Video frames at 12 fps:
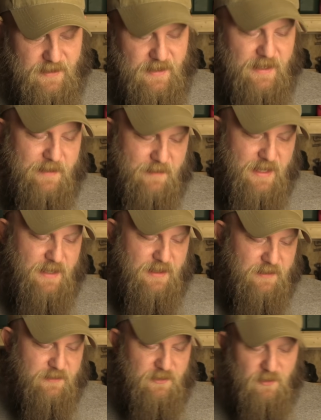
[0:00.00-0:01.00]
I'm
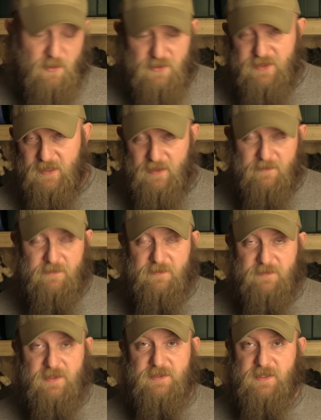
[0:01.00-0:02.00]
a your side of the
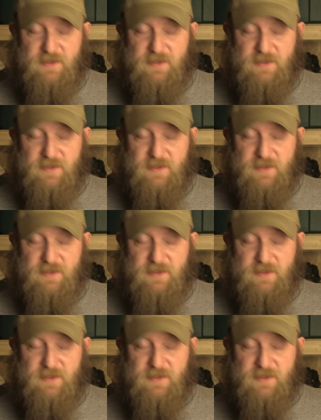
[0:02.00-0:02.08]
fence